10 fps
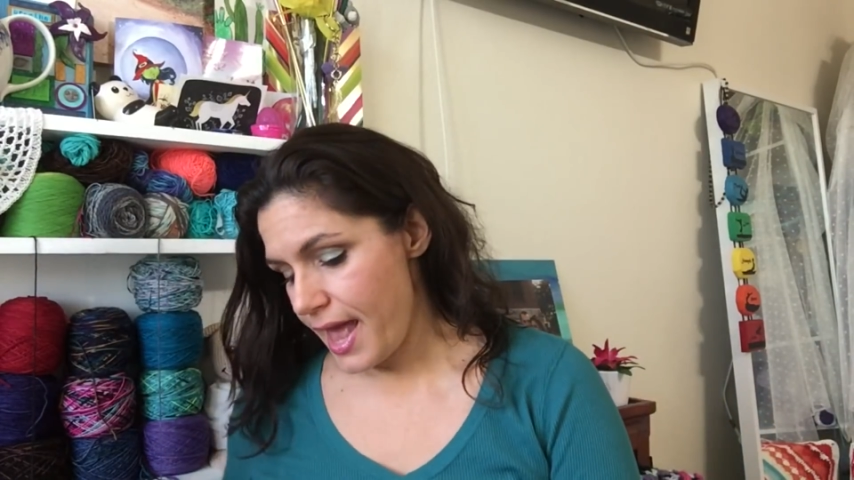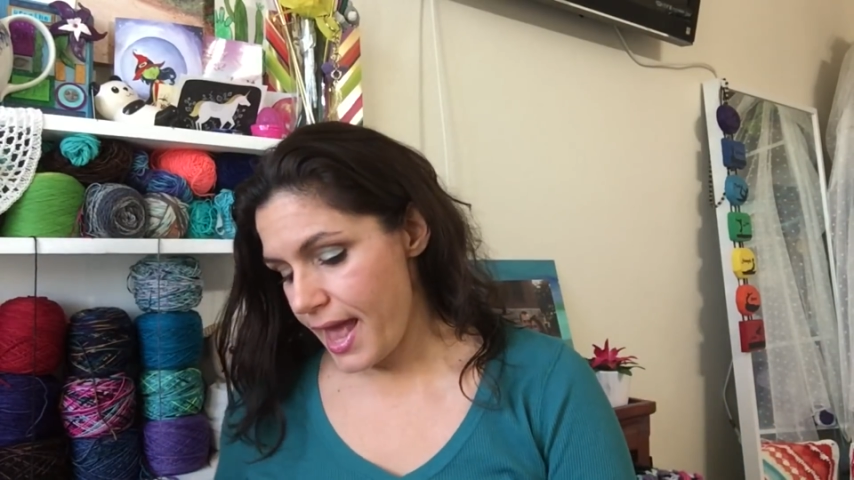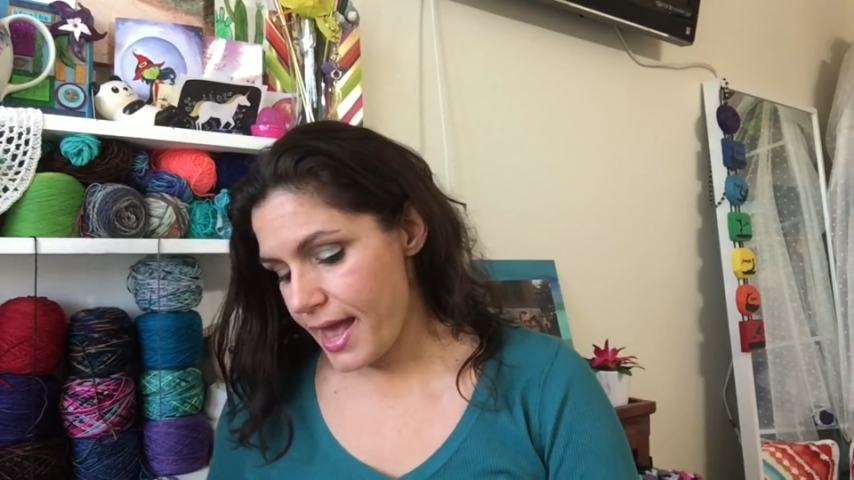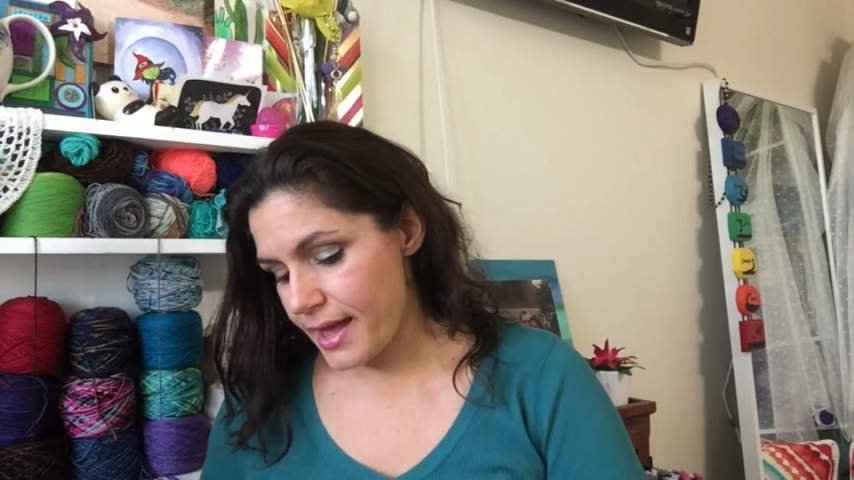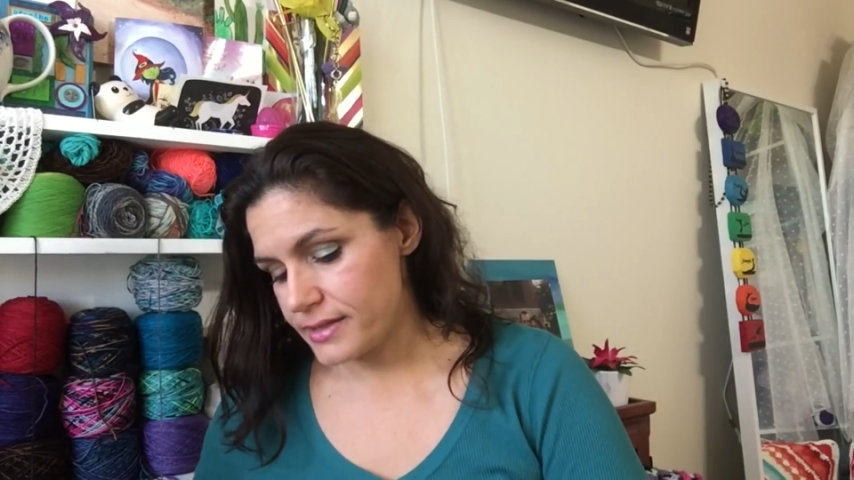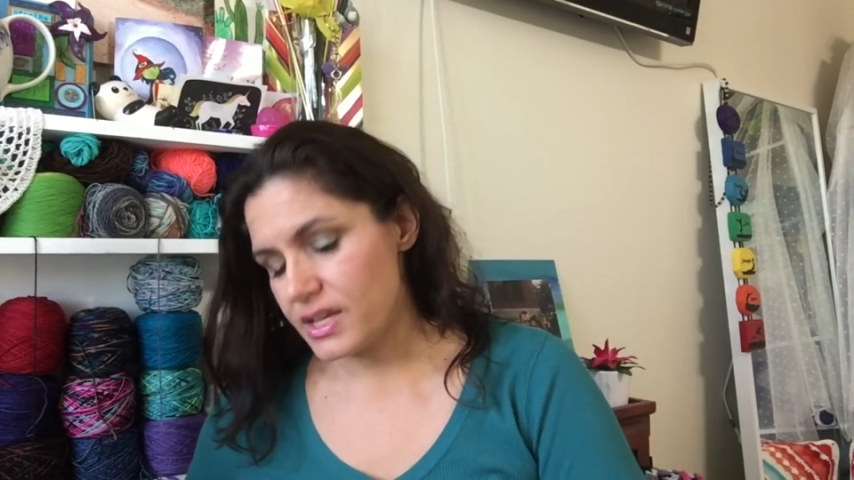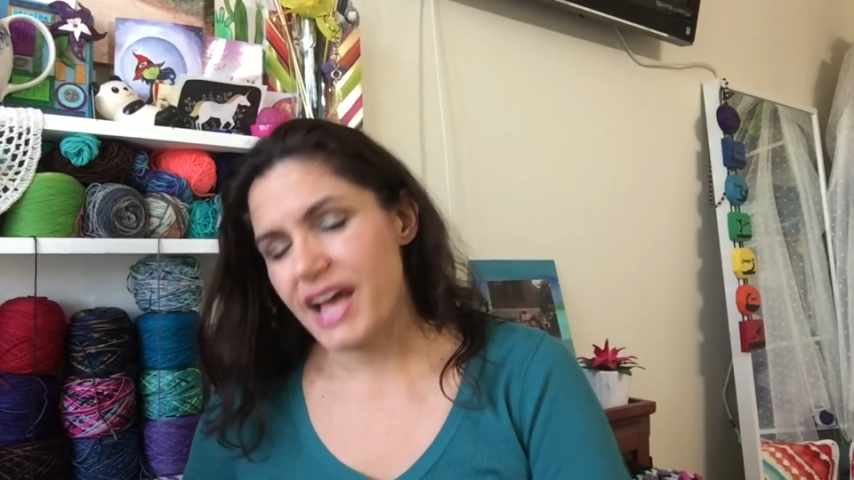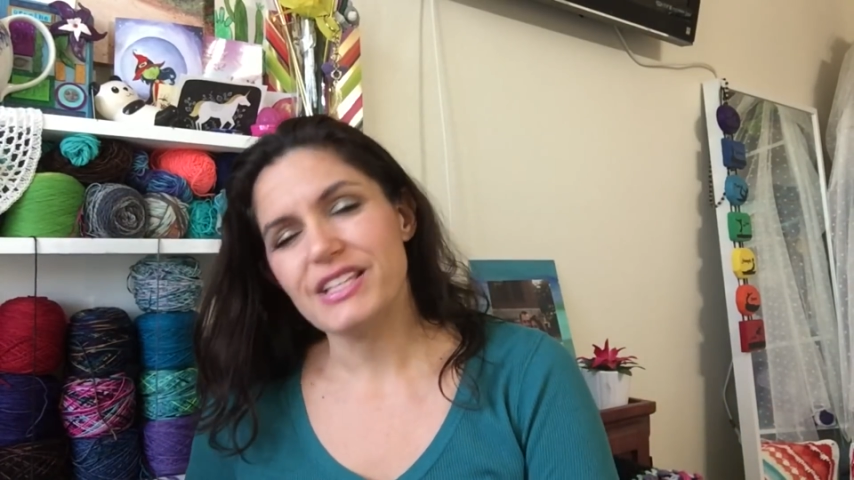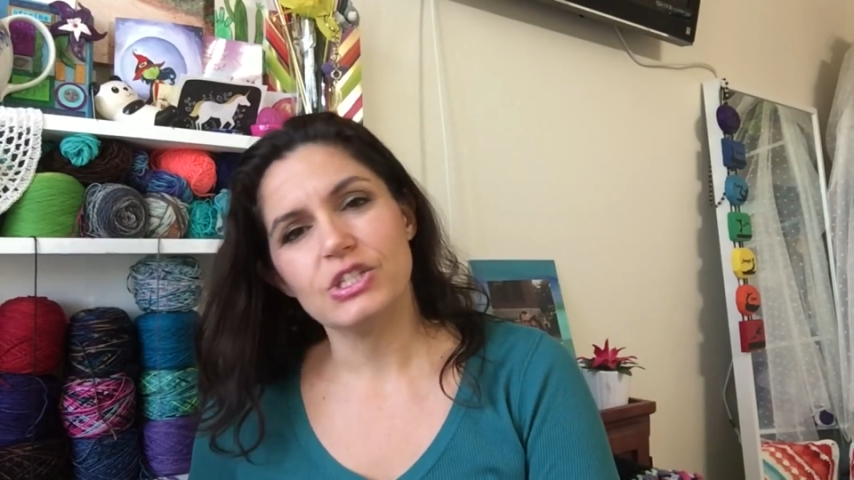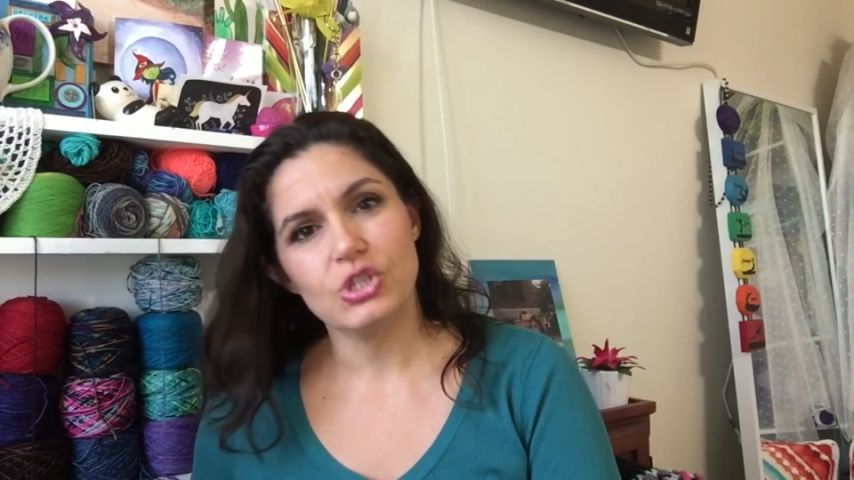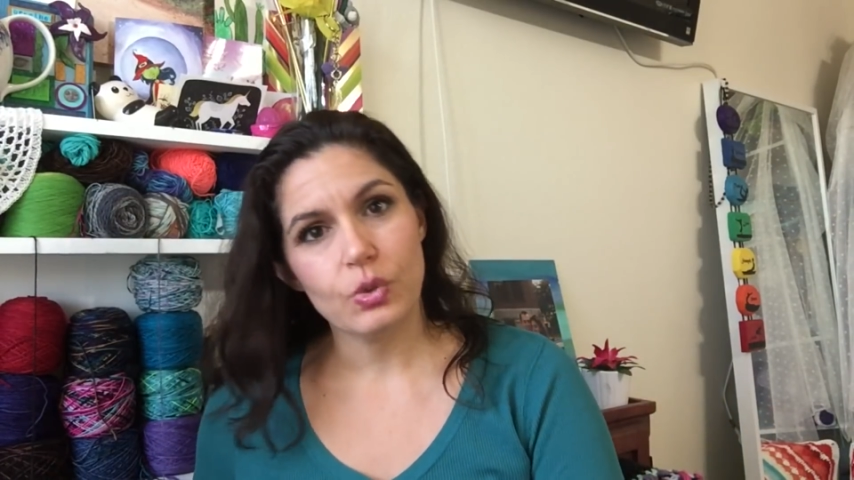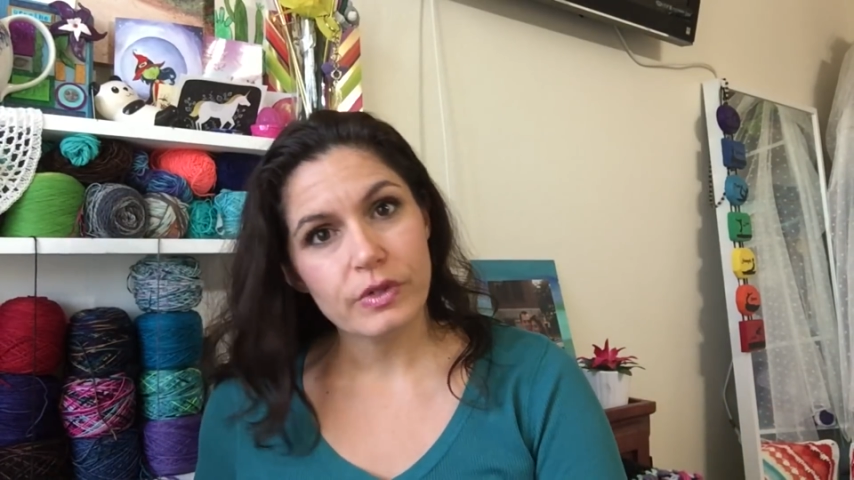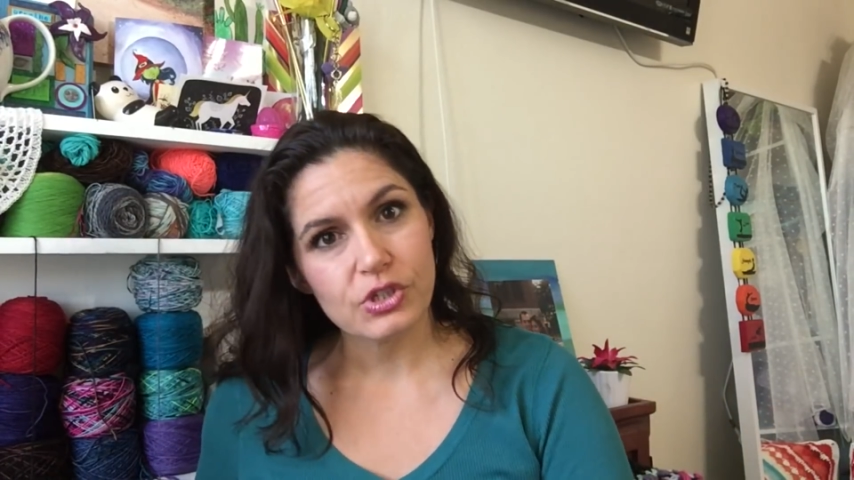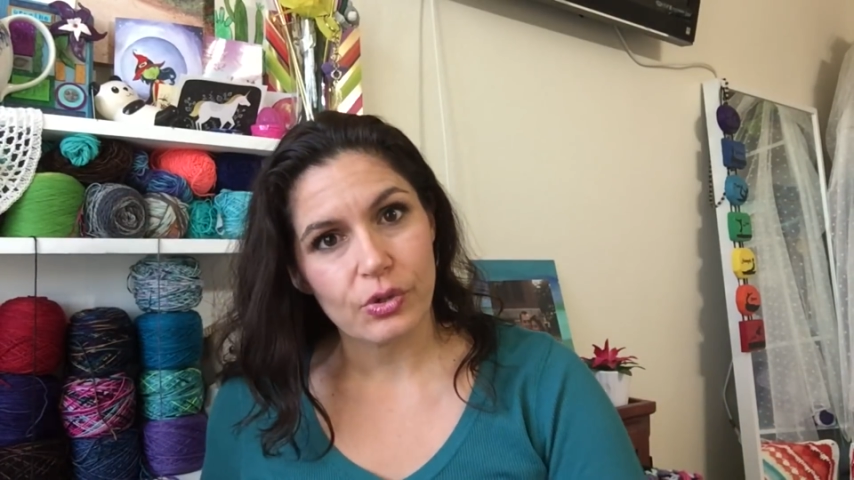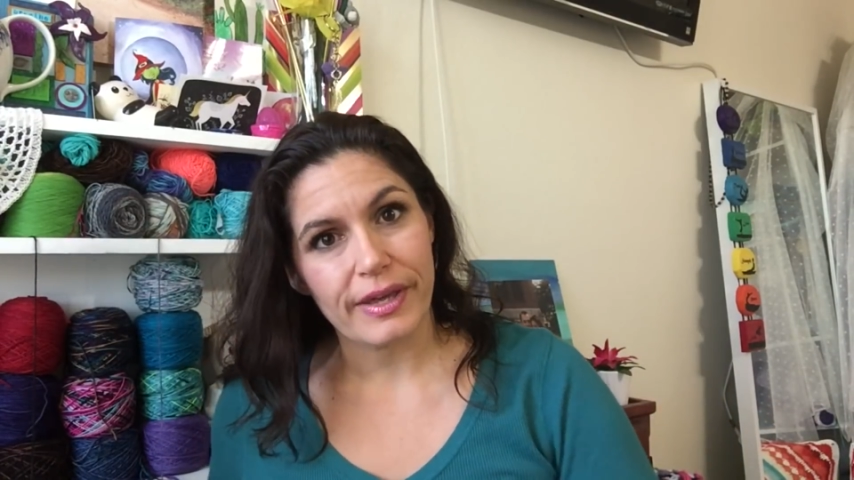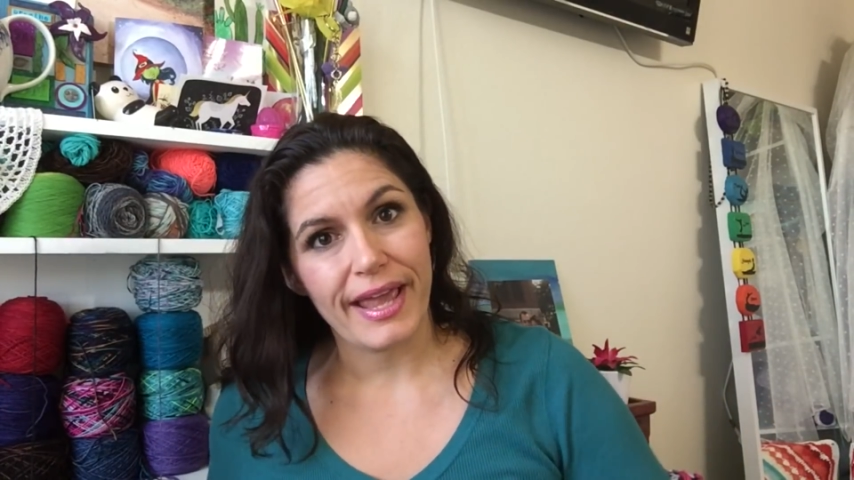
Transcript: And I do enjoy